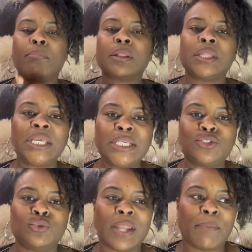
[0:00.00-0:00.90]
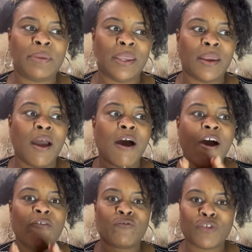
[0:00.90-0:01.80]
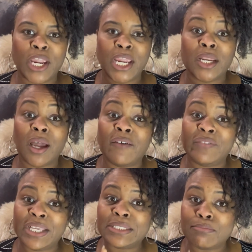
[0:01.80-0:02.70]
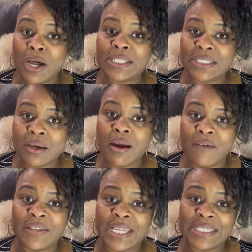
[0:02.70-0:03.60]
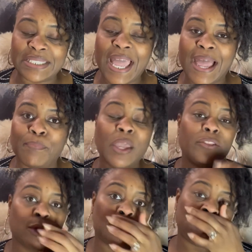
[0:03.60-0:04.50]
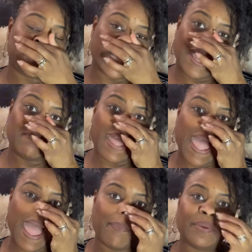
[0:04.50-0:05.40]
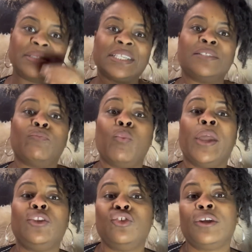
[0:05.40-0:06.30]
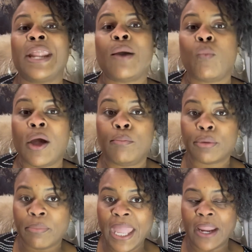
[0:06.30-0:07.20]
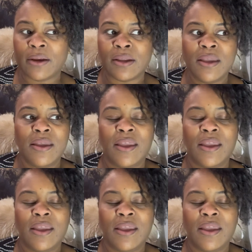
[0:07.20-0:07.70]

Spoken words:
Please do not be afraid of this monster of an exam. The only time that happens is when you're not well prepared.